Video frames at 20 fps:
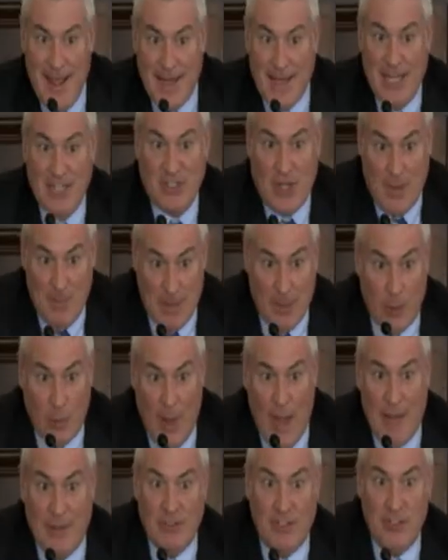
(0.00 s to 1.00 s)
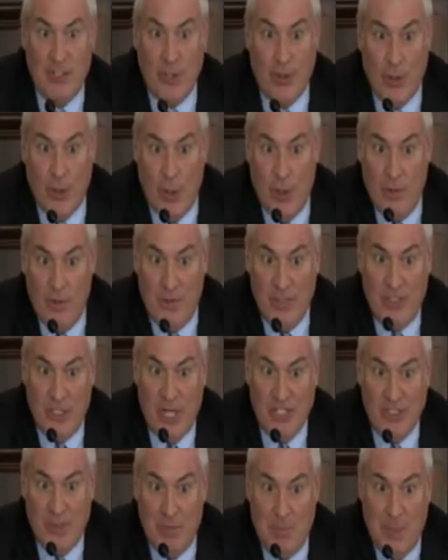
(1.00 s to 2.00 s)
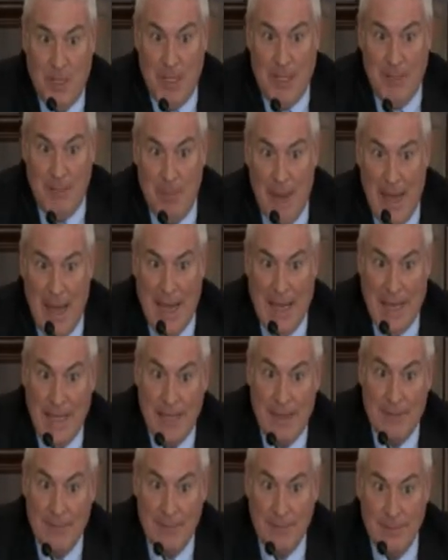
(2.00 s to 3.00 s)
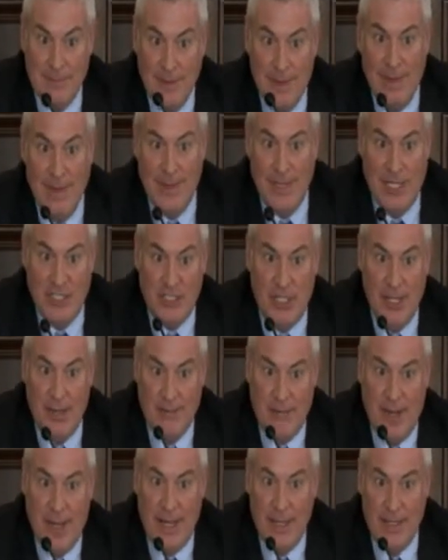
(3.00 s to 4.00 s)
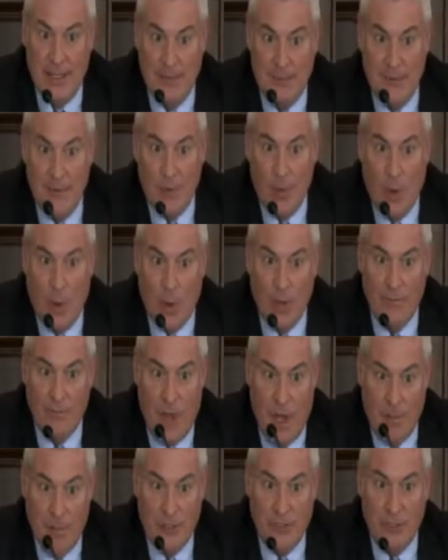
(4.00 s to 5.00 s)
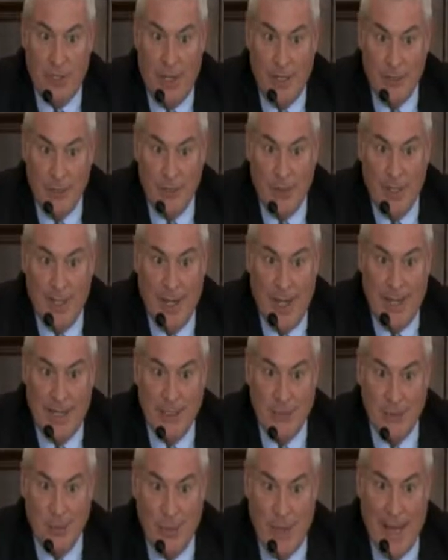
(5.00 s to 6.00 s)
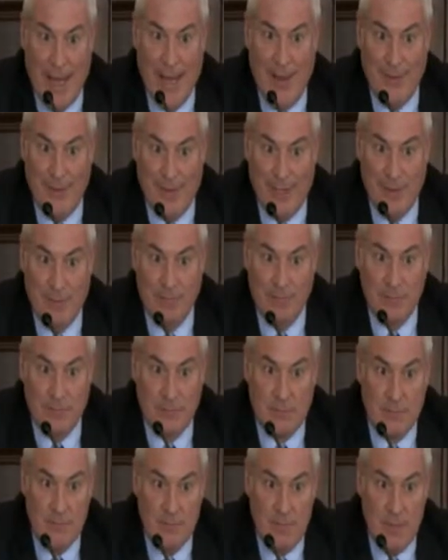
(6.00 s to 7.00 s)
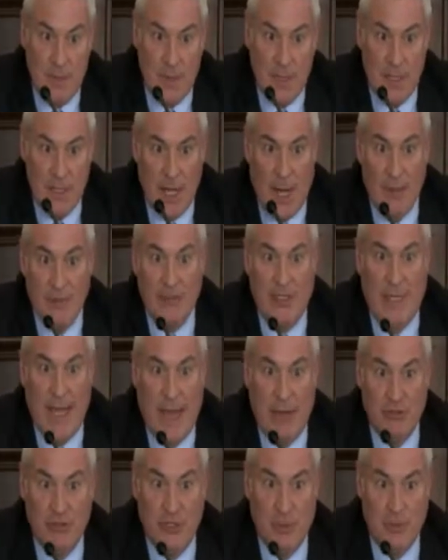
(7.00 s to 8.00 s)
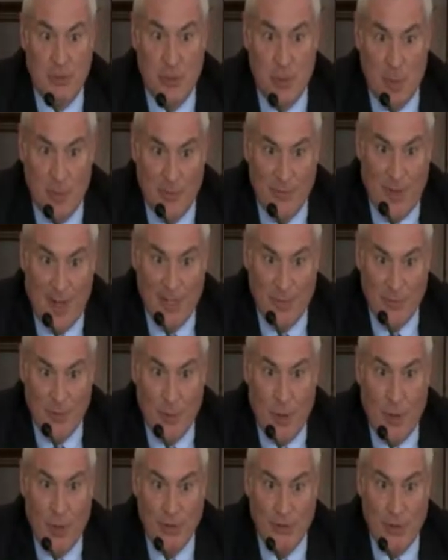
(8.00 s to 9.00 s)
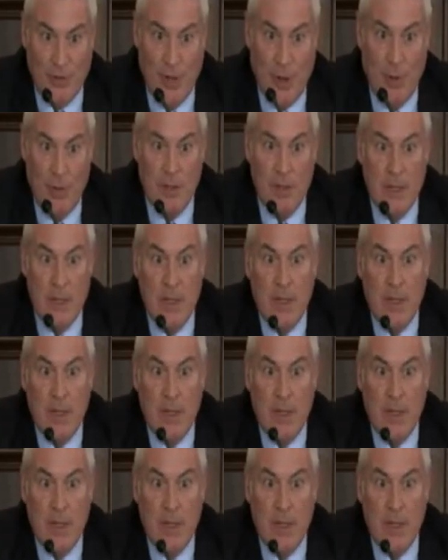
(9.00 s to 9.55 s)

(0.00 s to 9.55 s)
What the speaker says: guess I'm at ground zero of the Chesapeake Bay initiative. I live in the heart of Amish country in Lancaster County, and I was a township supervisor also.